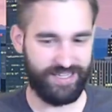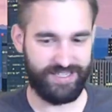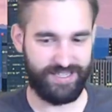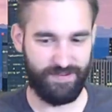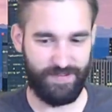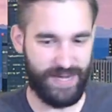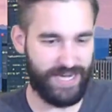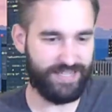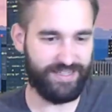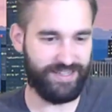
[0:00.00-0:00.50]

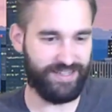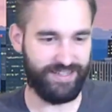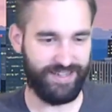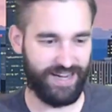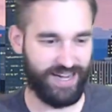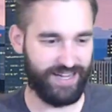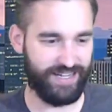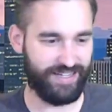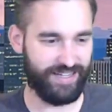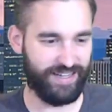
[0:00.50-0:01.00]
It's amazing.
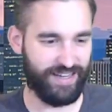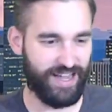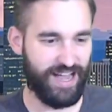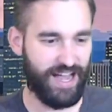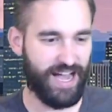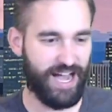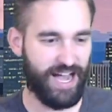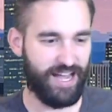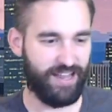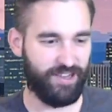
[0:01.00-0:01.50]

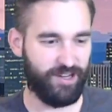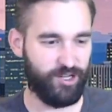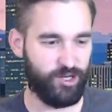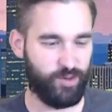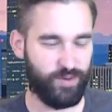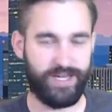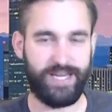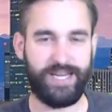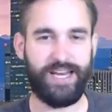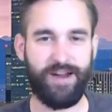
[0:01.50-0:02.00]

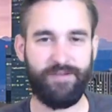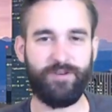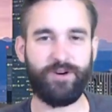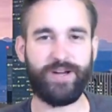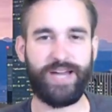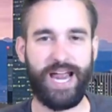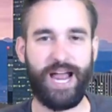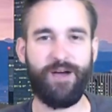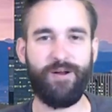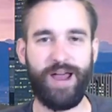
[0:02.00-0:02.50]
You can
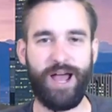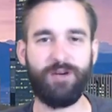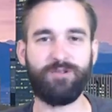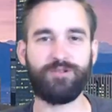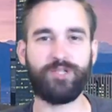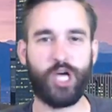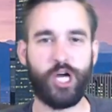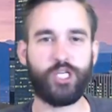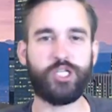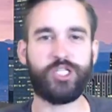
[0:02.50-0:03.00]
never count
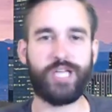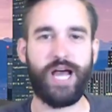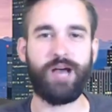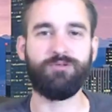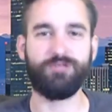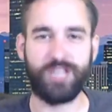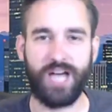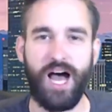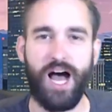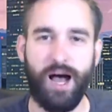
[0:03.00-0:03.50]
out
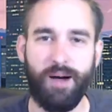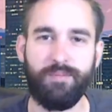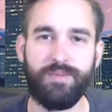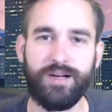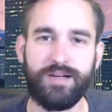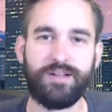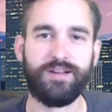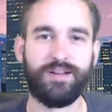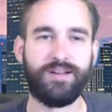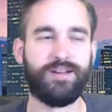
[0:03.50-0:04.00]
touchdown Tom.
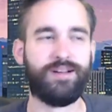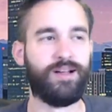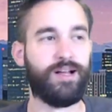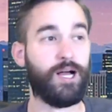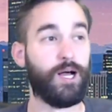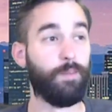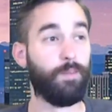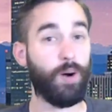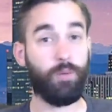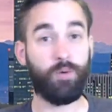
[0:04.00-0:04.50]

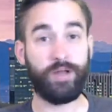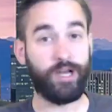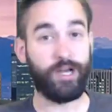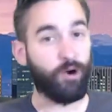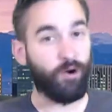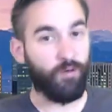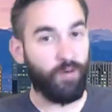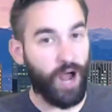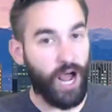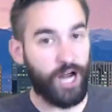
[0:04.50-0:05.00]
But with
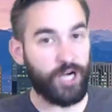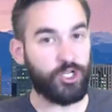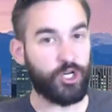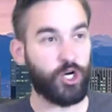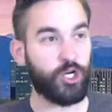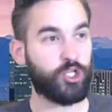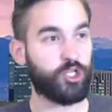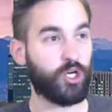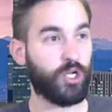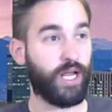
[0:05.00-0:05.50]
Aaron
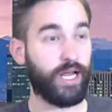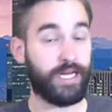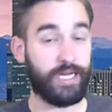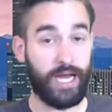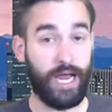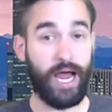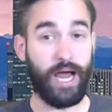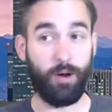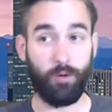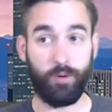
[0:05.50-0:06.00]
Rodgers, you're
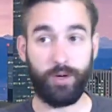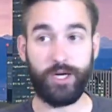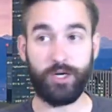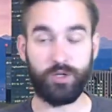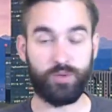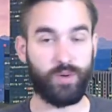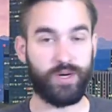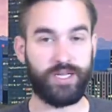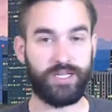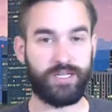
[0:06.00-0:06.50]
like, yeah, well,
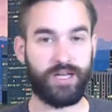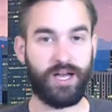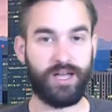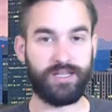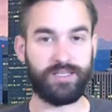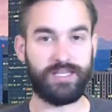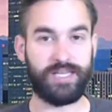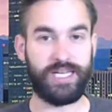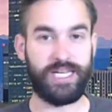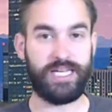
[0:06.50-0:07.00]
here's what he
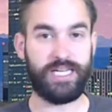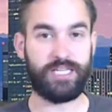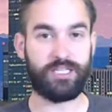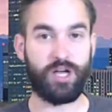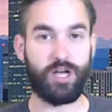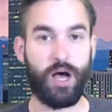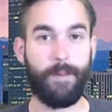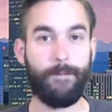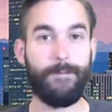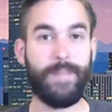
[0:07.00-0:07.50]
does.
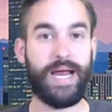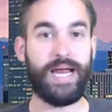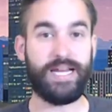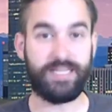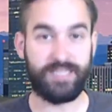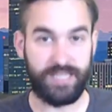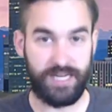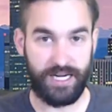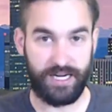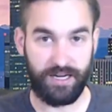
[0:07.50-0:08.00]
He's
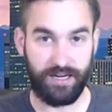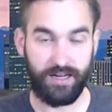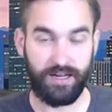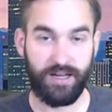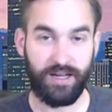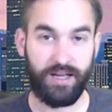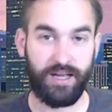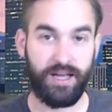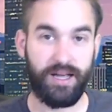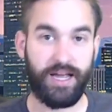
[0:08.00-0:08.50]
amazing.
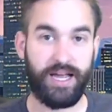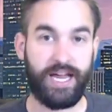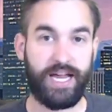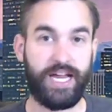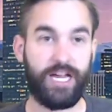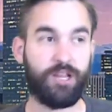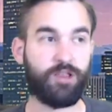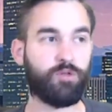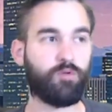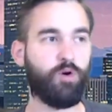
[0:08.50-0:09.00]

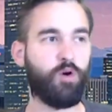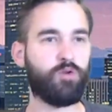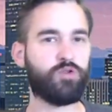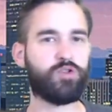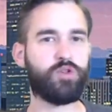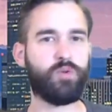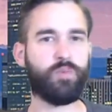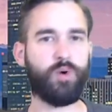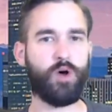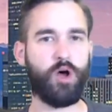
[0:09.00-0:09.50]
He
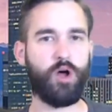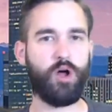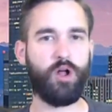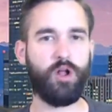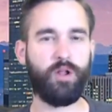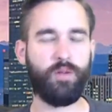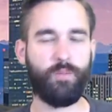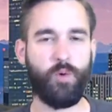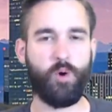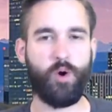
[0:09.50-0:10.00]
throws the
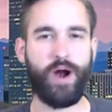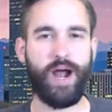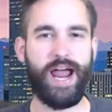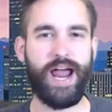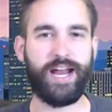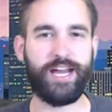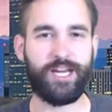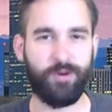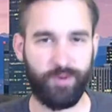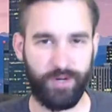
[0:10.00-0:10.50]
ball more
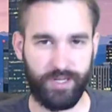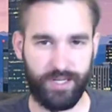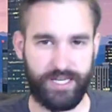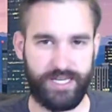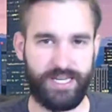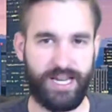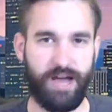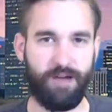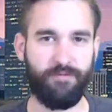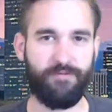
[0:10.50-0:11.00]

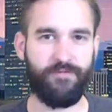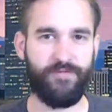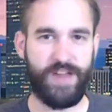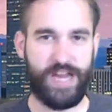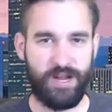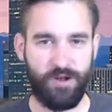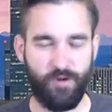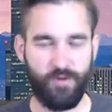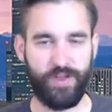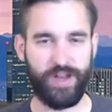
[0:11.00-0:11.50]
accurately
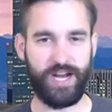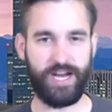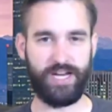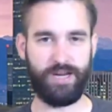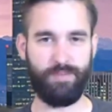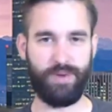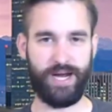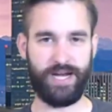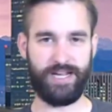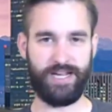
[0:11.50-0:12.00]
downfield than
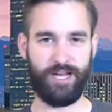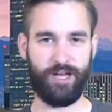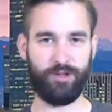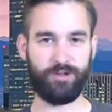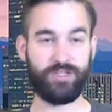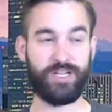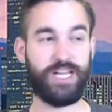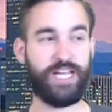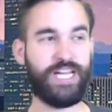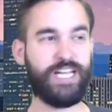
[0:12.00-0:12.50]
anybody
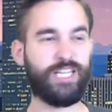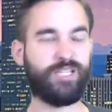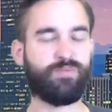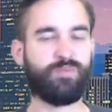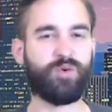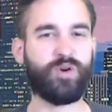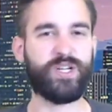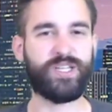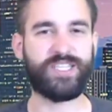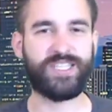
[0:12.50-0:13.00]
else. He's
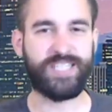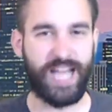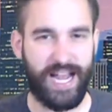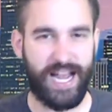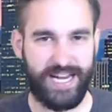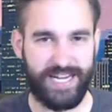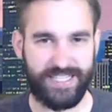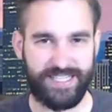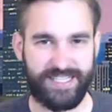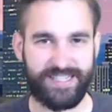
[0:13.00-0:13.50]

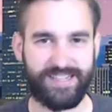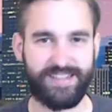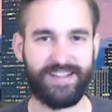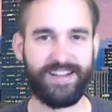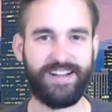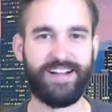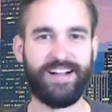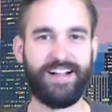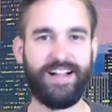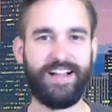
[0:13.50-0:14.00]
precise.